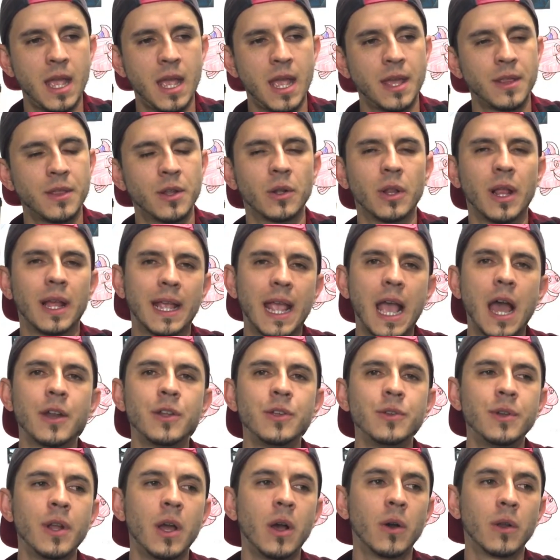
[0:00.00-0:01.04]
they're like, how do
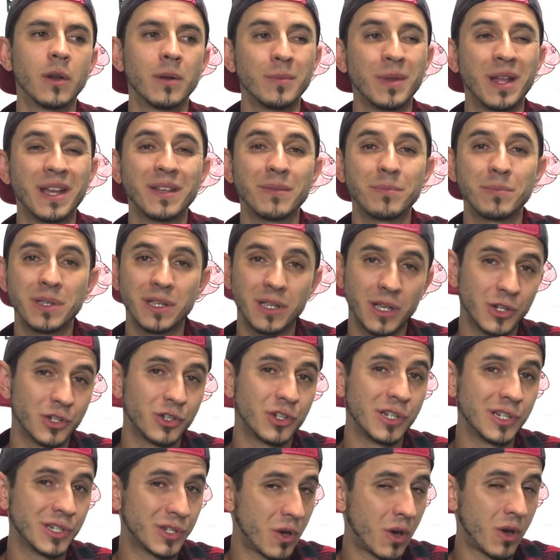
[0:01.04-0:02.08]
you know? And I'm like, because
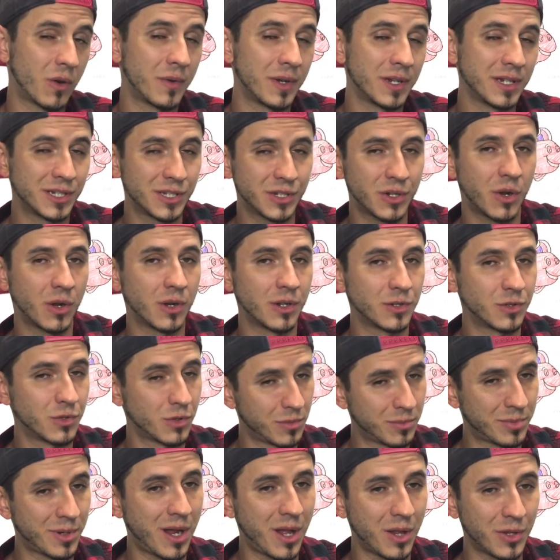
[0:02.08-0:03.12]
she's already starting to
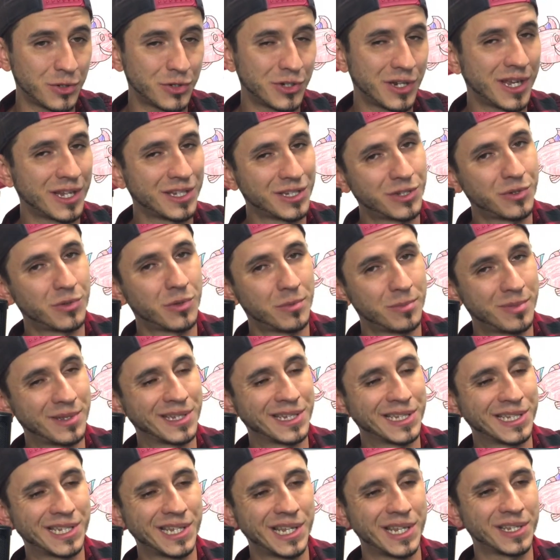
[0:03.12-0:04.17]
apologize to her big
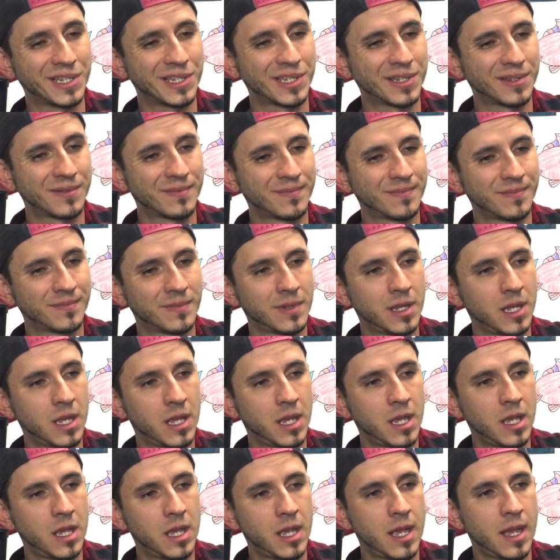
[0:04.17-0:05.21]
sis
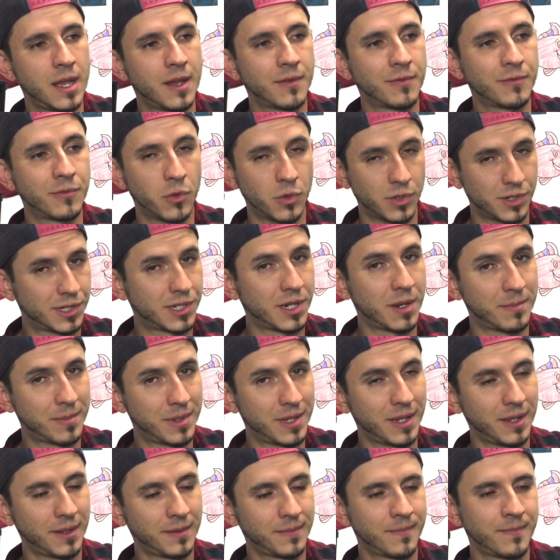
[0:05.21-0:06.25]
for
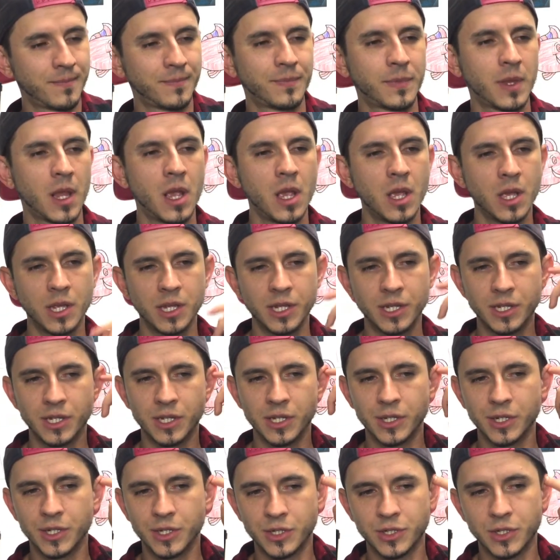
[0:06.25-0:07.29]
something.
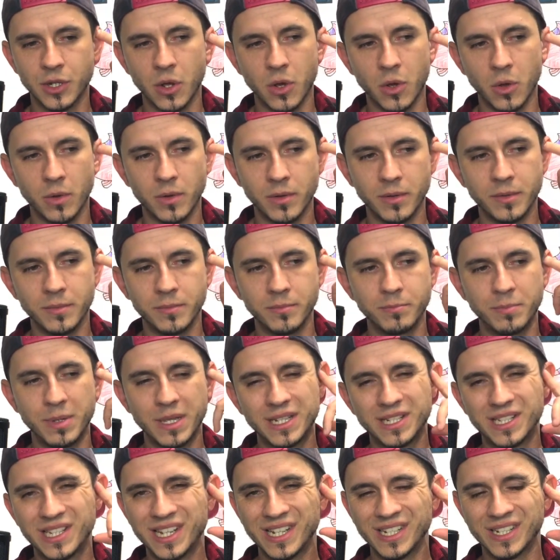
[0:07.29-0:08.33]
So big
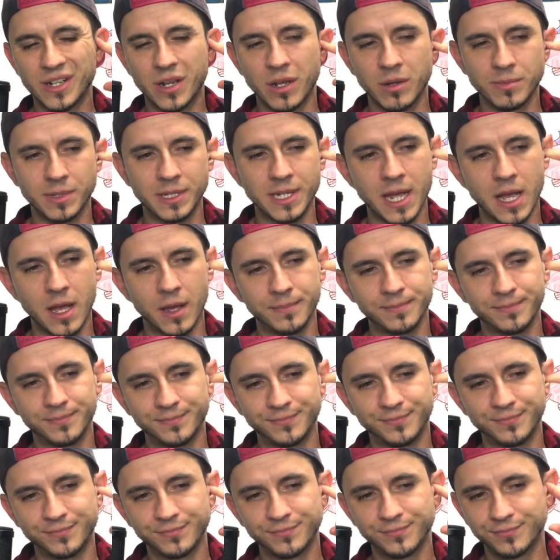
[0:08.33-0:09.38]
sis comes down,
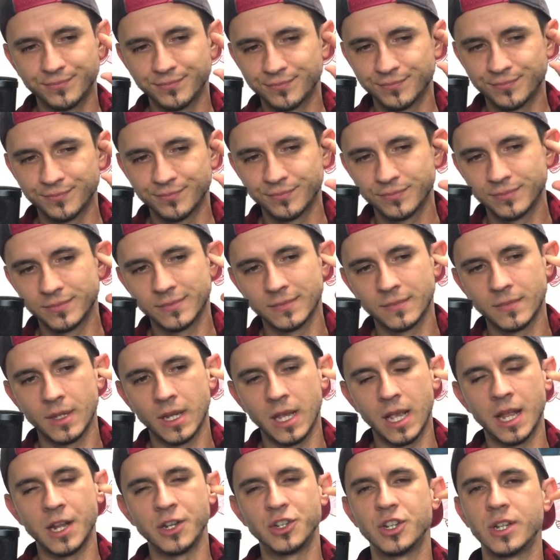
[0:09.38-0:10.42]

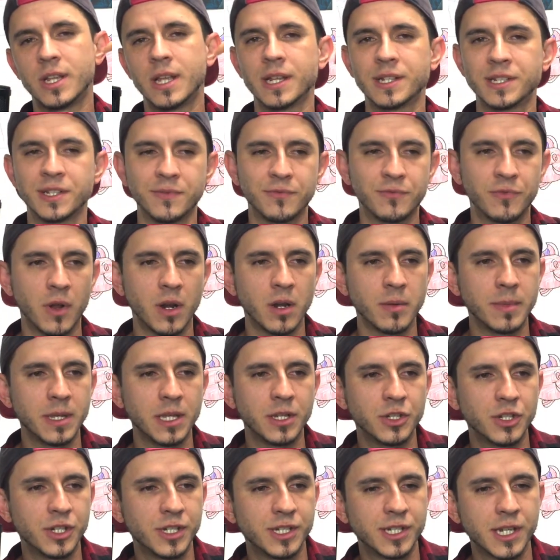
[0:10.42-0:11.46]
and she gets in front of me,
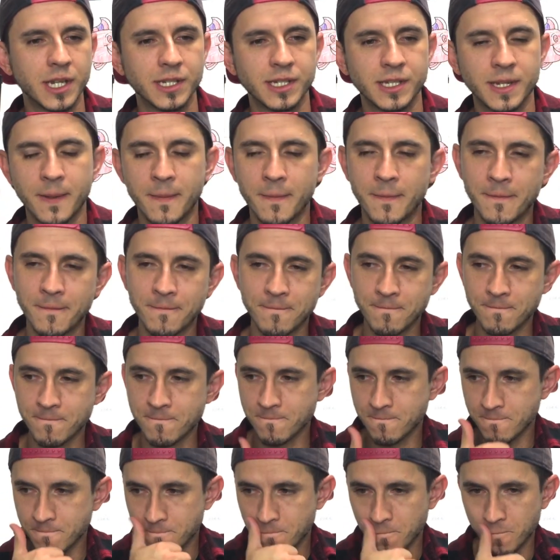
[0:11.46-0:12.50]
and she says,
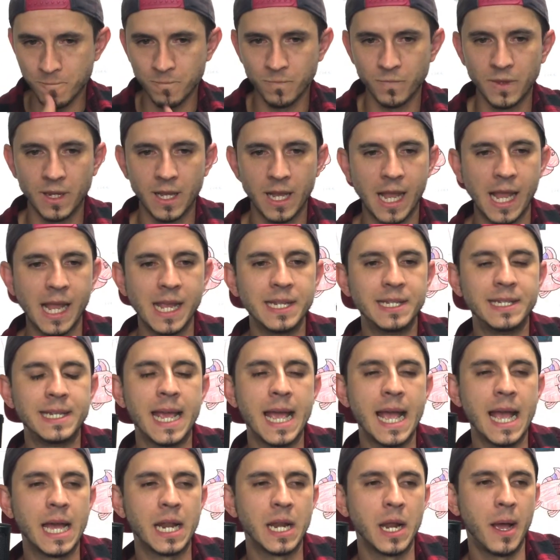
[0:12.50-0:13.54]
hey,
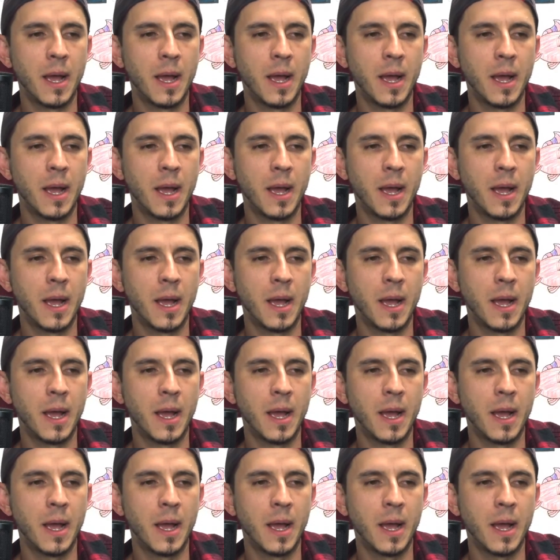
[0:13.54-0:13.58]
Dad,